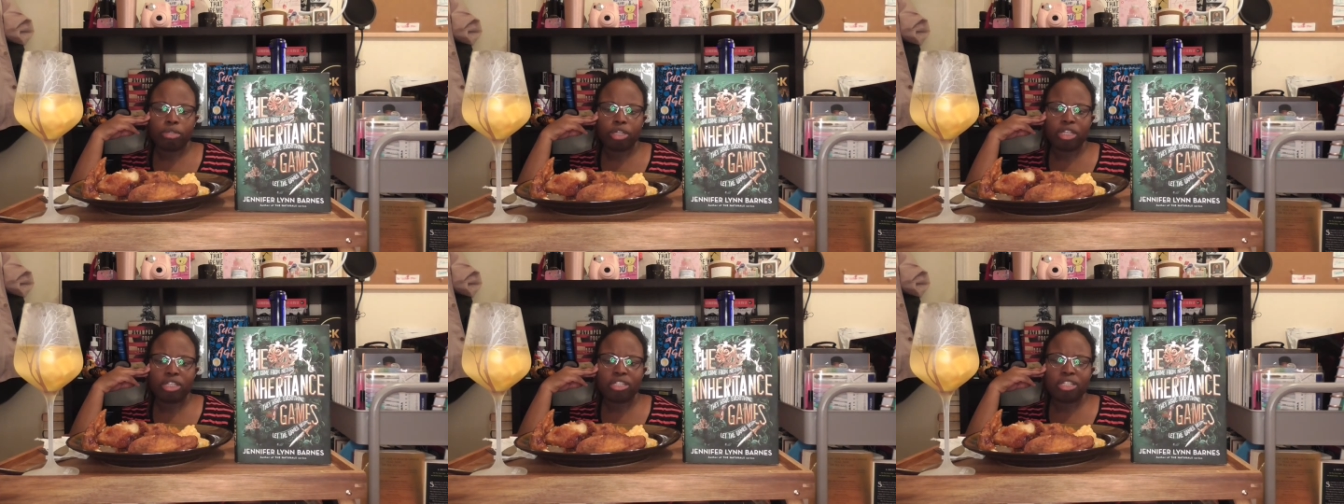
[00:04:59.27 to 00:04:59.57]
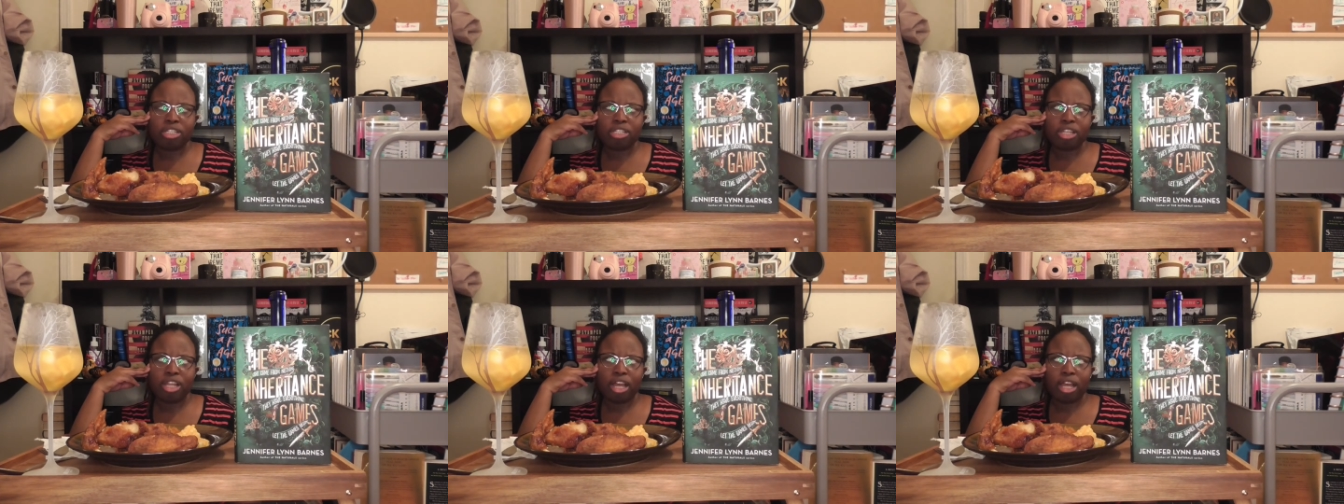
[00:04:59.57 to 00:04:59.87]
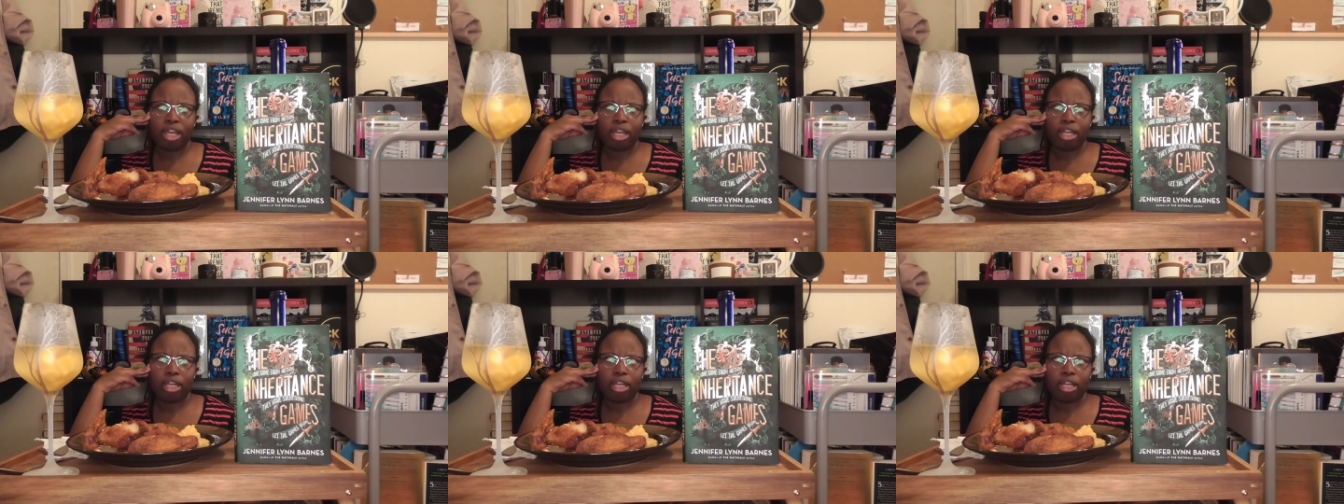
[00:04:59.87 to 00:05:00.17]
And she's
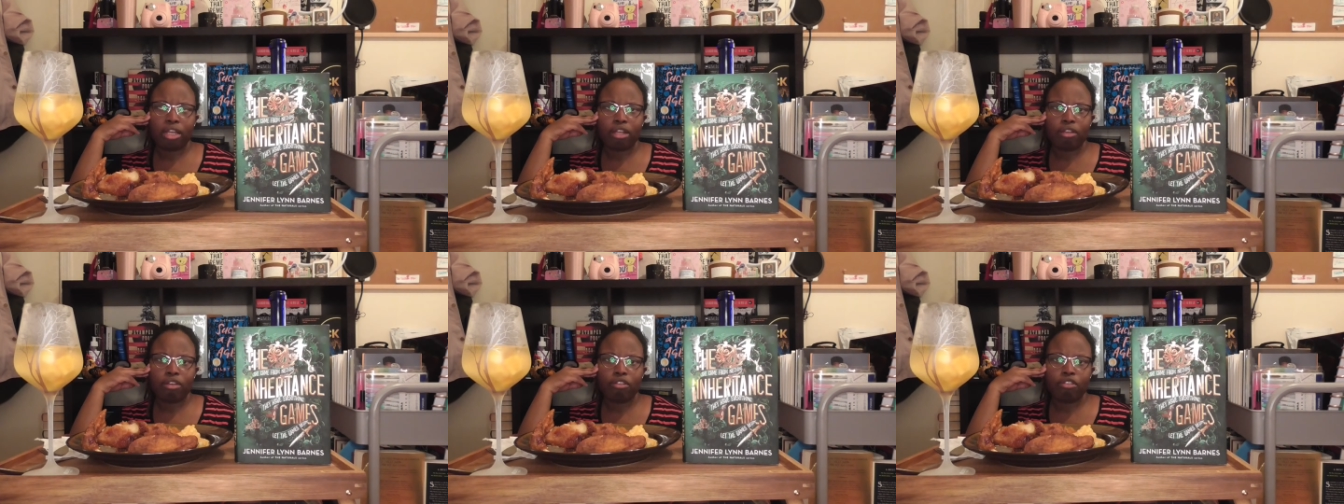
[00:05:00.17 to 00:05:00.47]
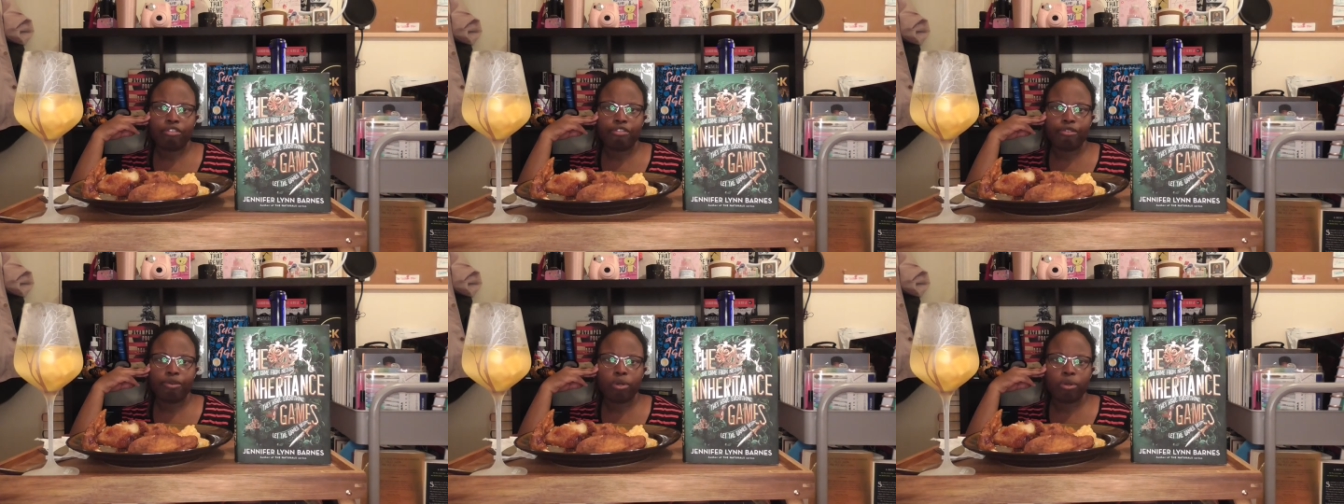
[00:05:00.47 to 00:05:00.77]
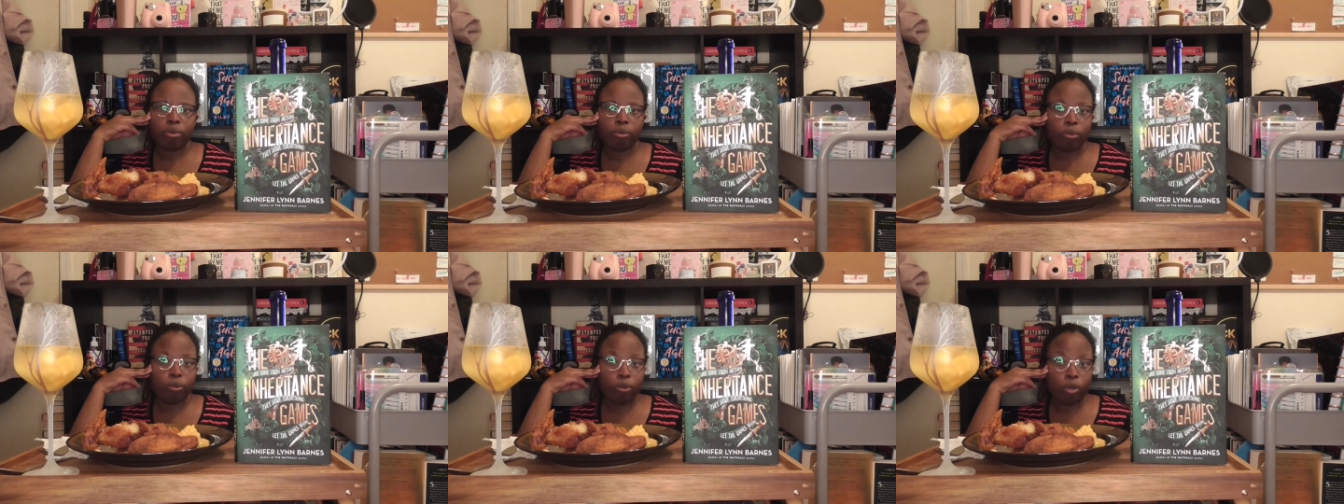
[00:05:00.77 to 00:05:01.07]
like,
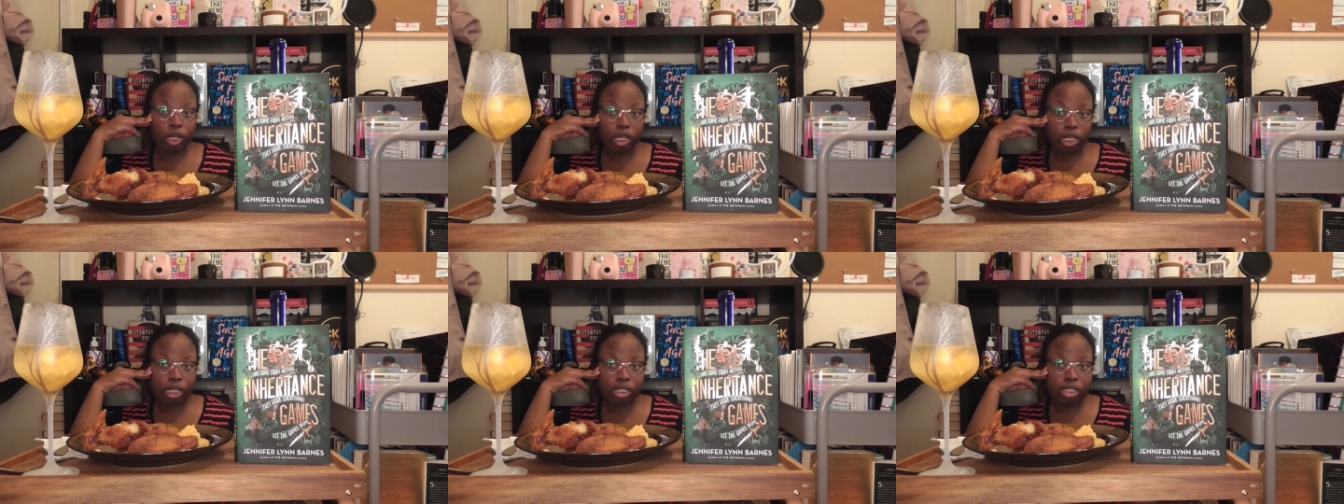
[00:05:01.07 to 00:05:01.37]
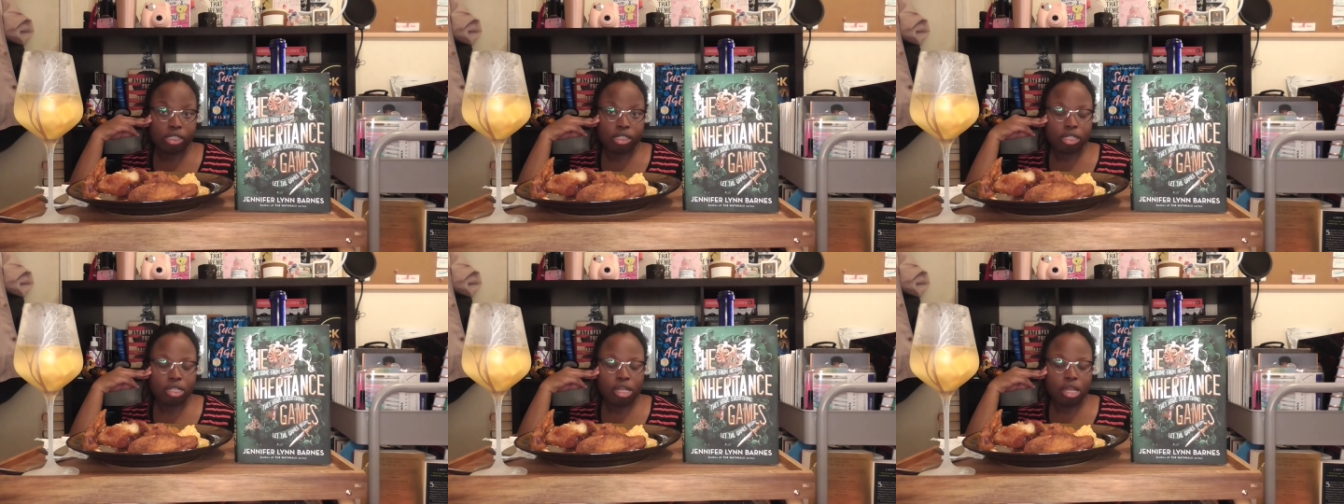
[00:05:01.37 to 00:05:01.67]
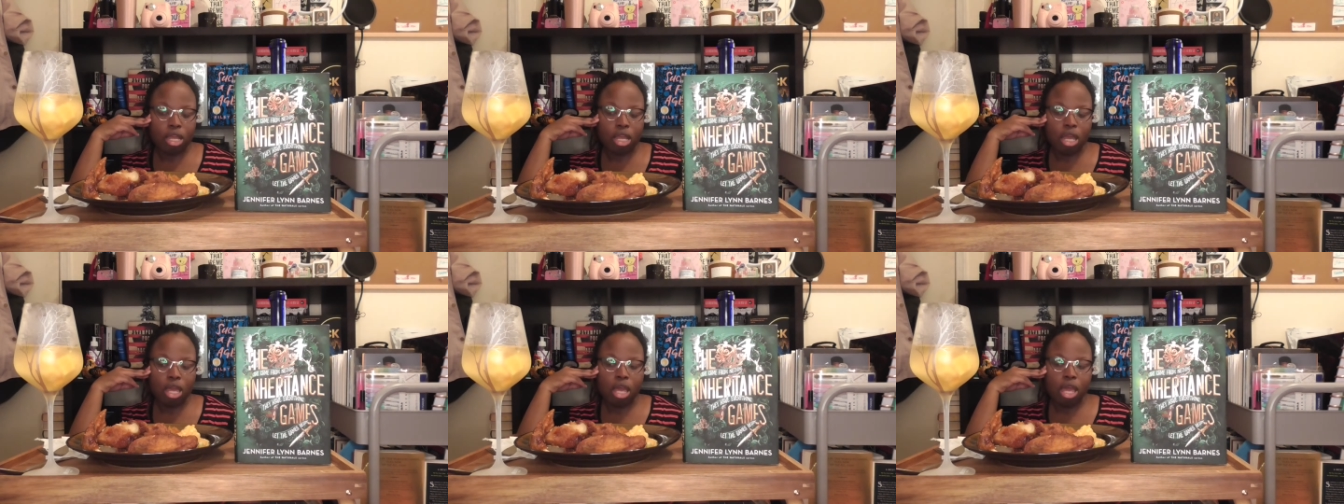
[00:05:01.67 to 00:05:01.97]
For what?
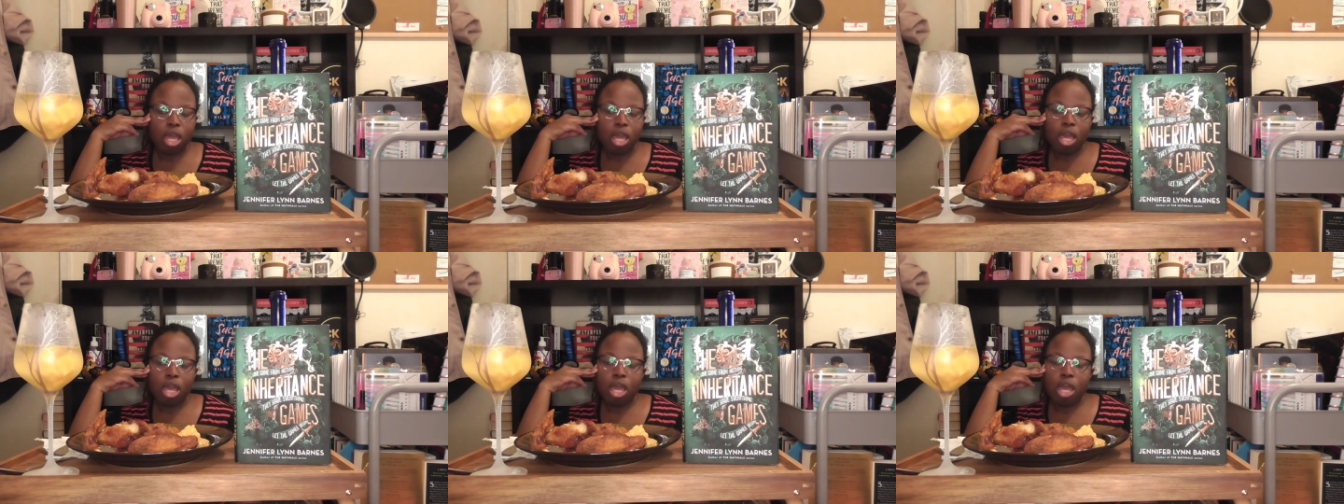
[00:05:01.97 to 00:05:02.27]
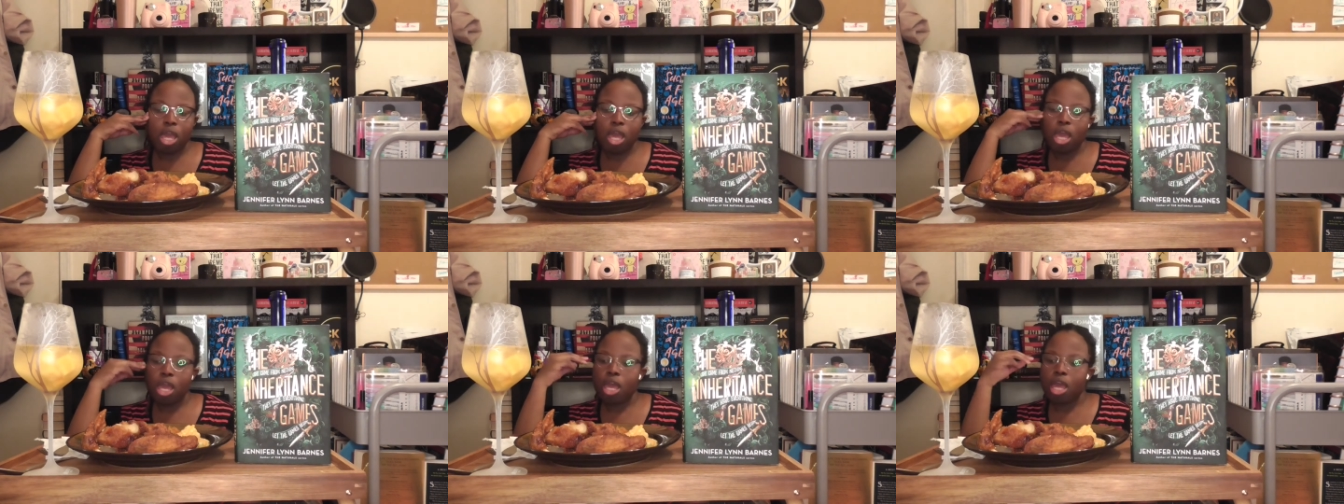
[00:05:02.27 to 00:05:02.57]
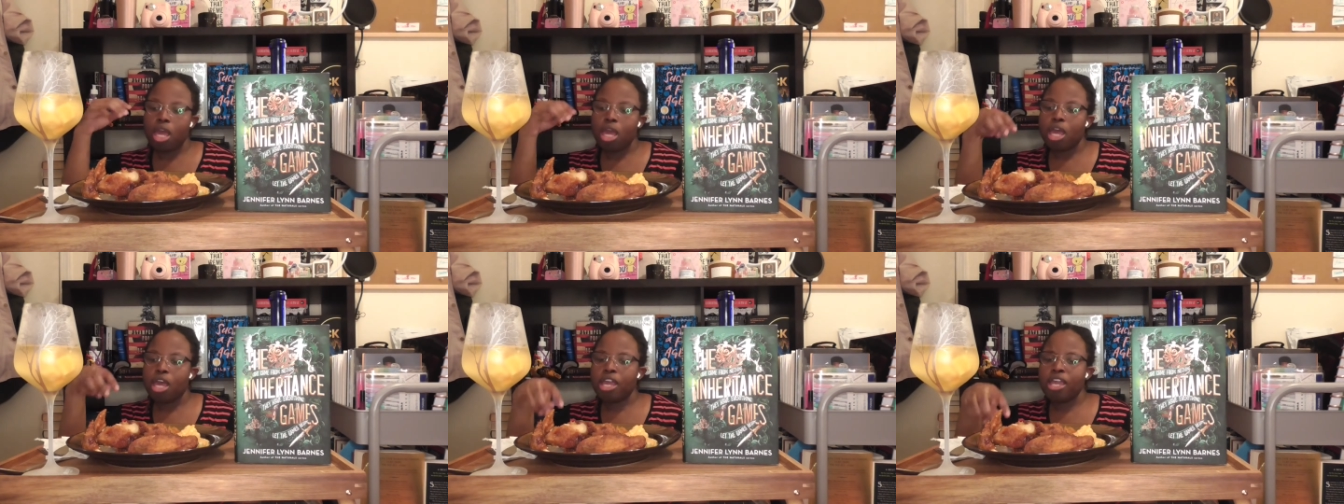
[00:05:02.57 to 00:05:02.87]

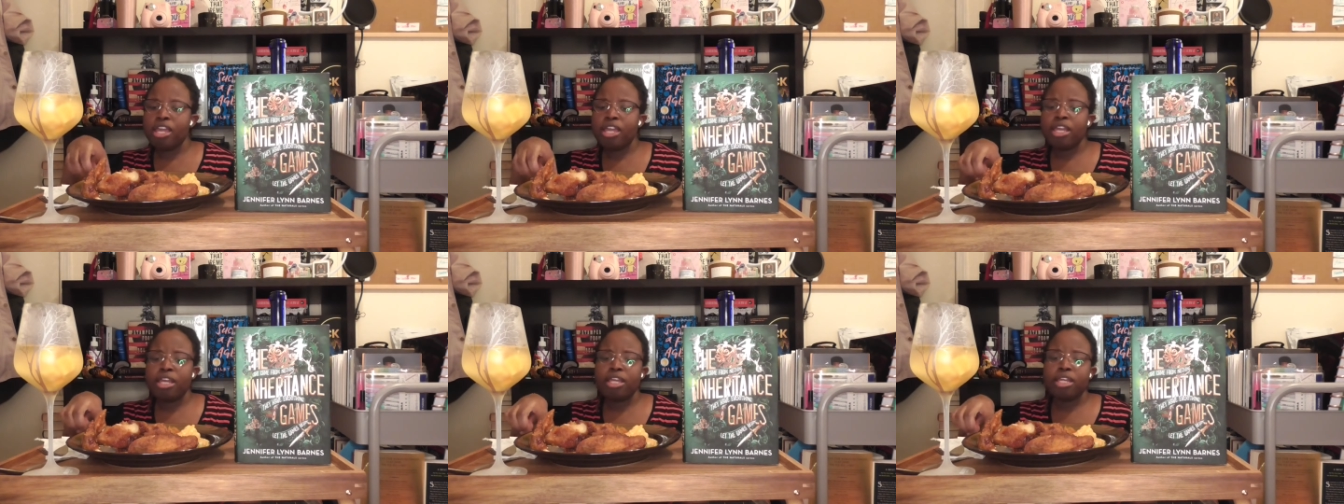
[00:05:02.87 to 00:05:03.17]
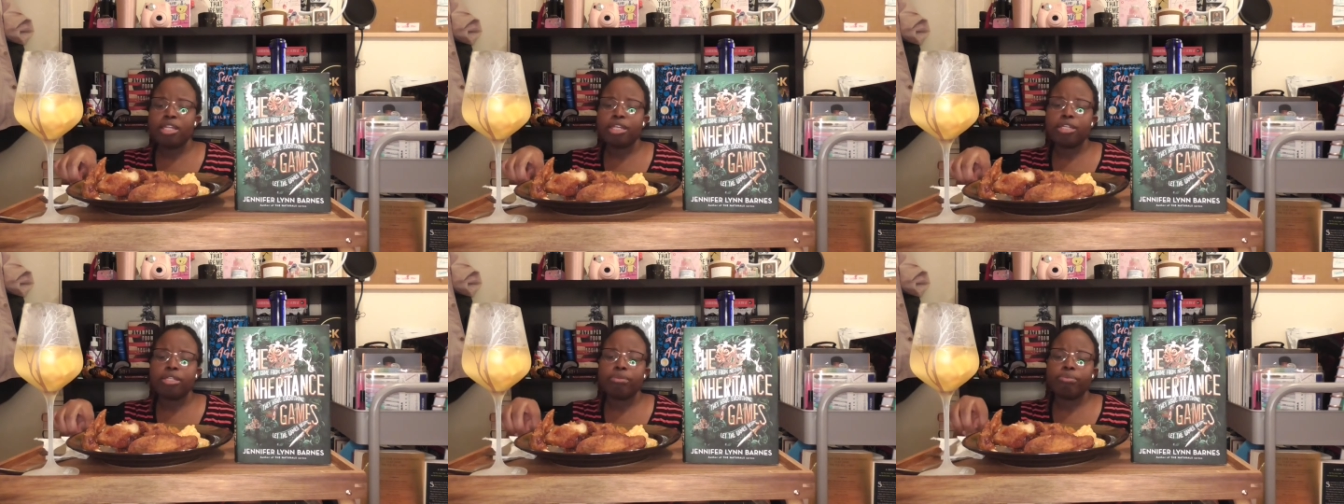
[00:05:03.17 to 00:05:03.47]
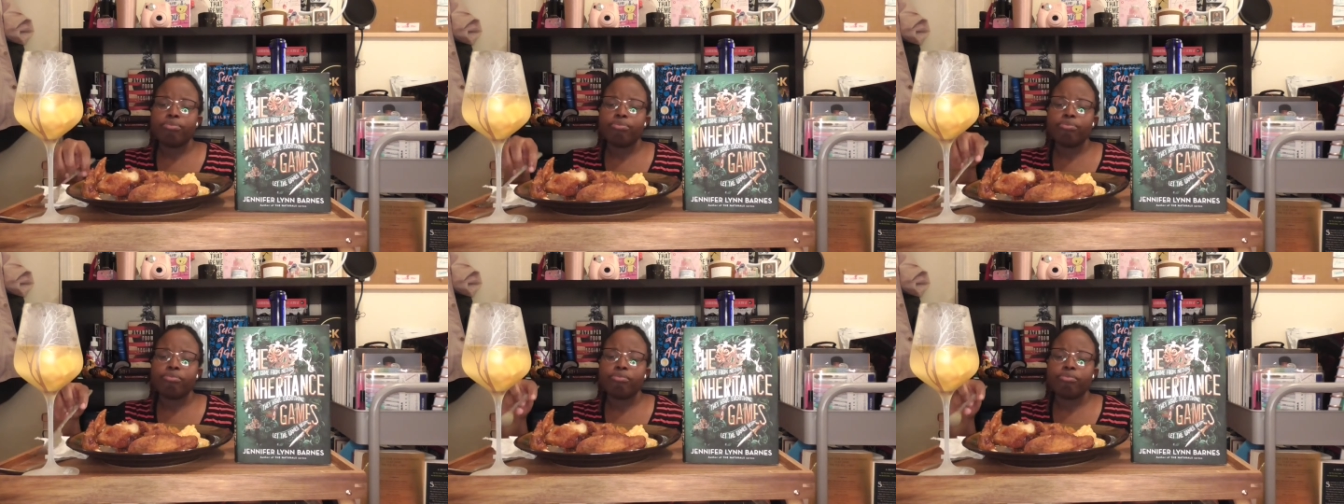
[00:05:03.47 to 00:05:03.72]
And